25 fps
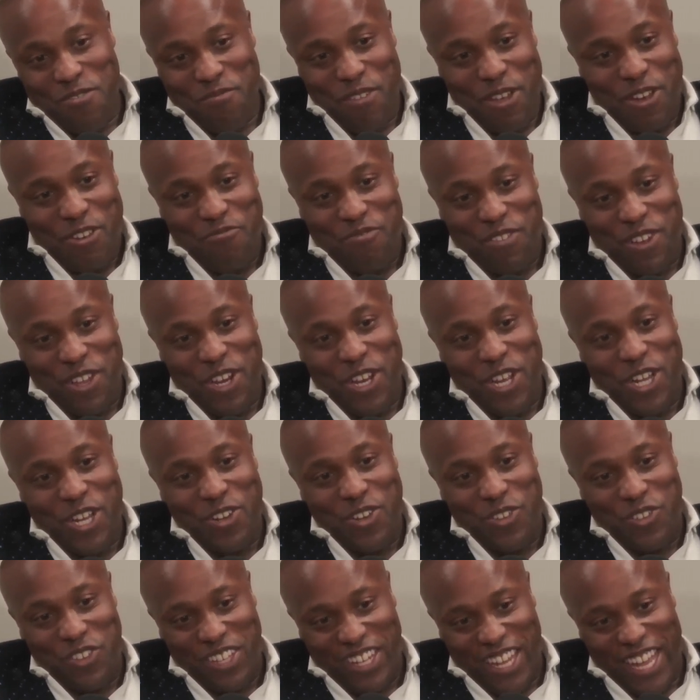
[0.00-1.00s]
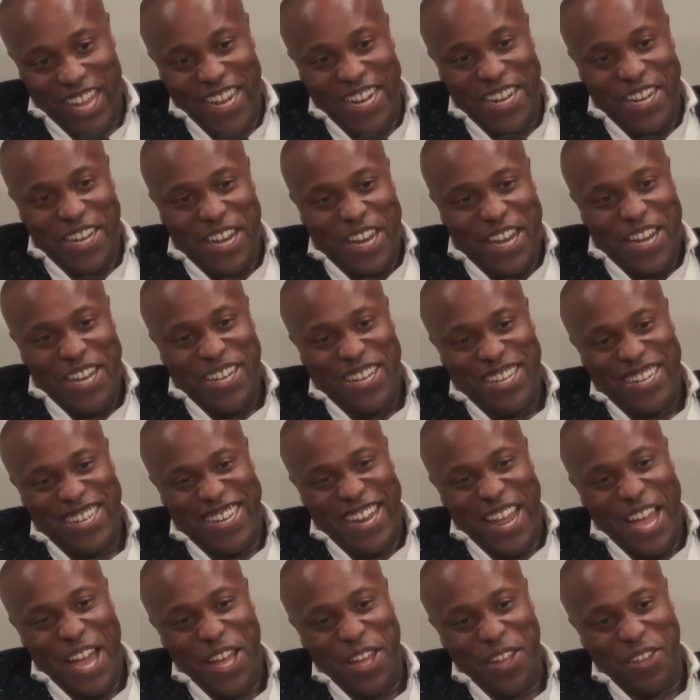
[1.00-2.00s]
make a video sliding
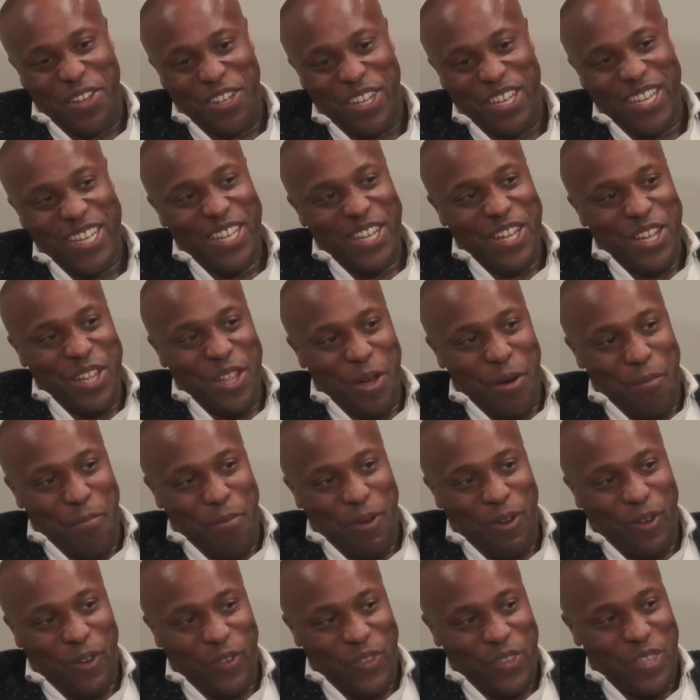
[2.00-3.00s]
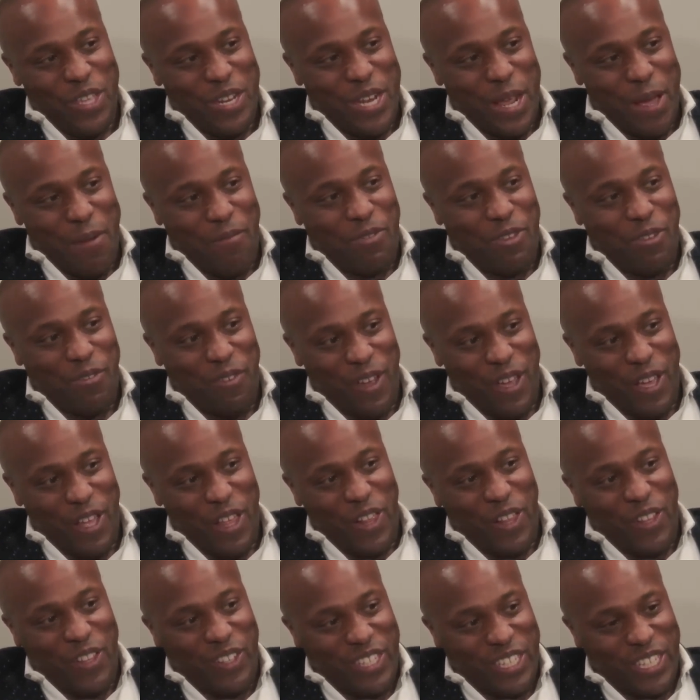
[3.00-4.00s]
down a pole to the depths of
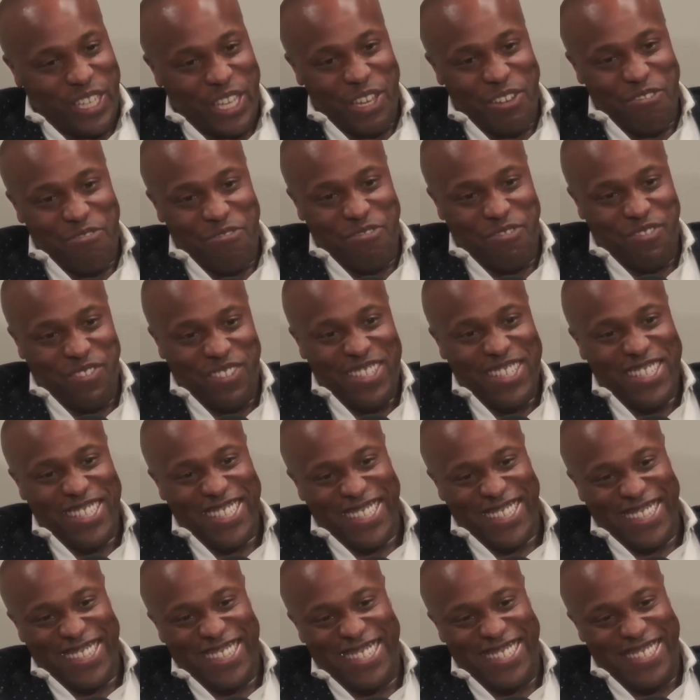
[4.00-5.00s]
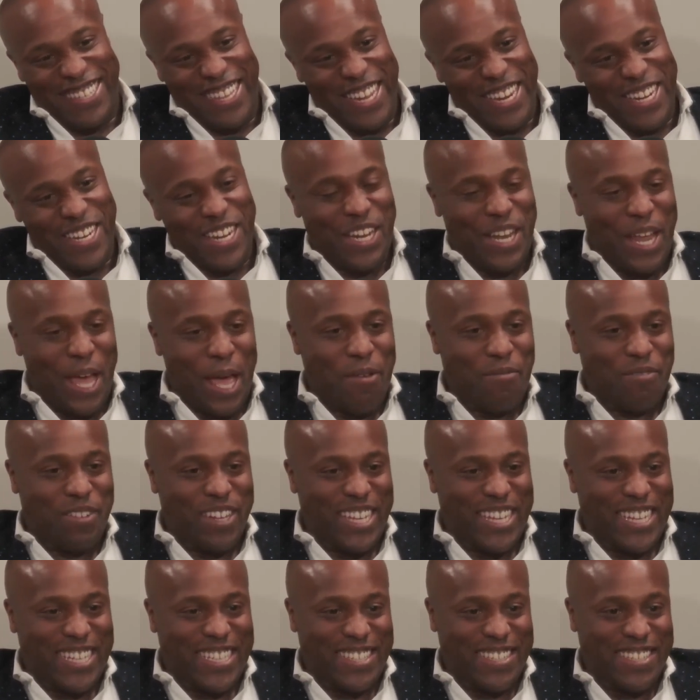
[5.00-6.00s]
hell to give Satan a lap
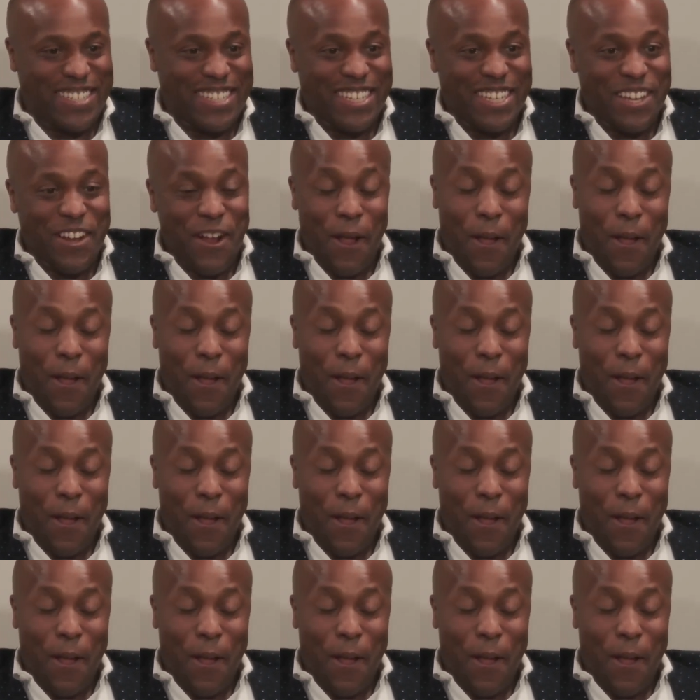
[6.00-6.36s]
dance